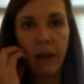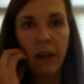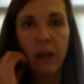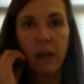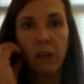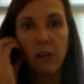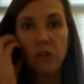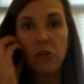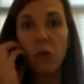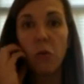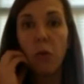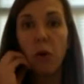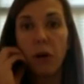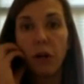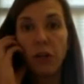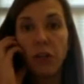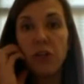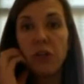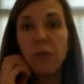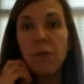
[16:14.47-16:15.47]
So what are
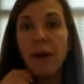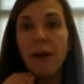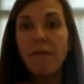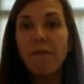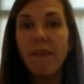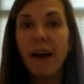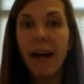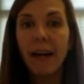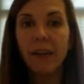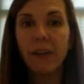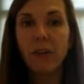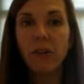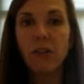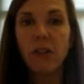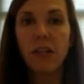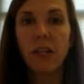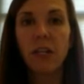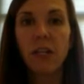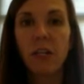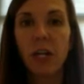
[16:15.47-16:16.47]
two main factors
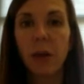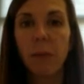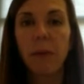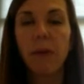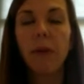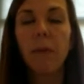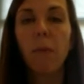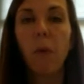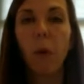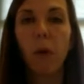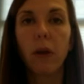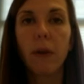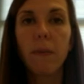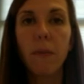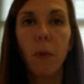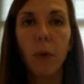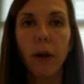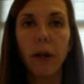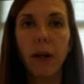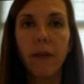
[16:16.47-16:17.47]
that determine the boiling
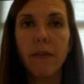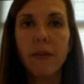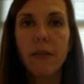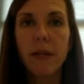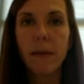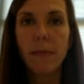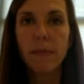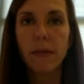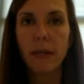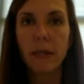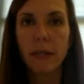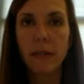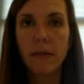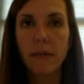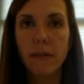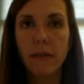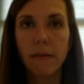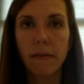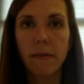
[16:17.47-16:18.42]
point of a substance?